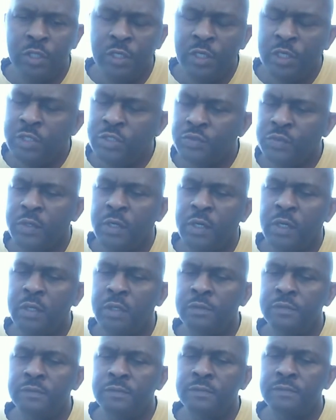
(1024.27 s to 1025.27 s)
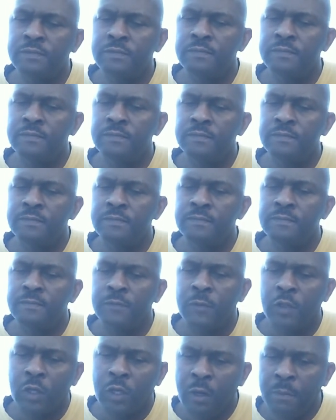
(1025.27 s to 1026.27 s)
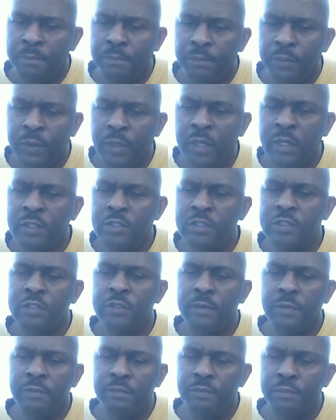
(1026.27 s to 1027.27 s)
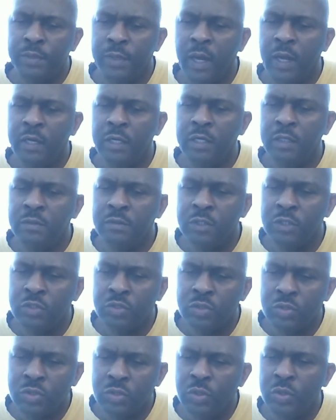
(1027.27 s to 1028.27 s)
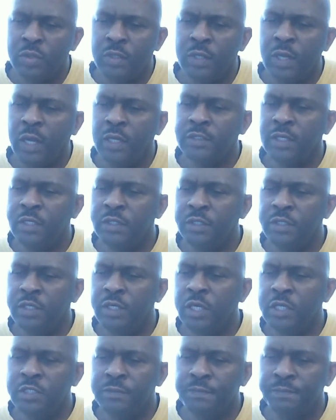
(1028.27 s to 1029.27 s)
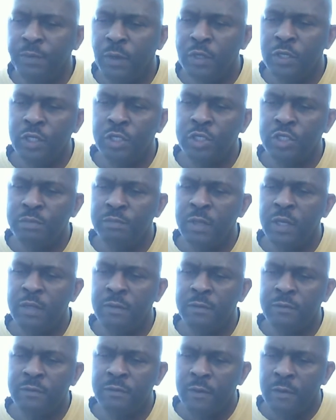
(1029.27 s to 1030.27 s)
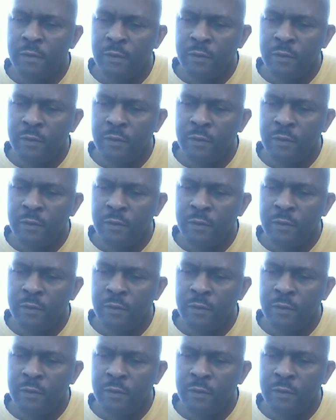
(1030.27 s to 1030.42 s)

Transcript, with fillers: Israel completes bearing the 2,000 years punishment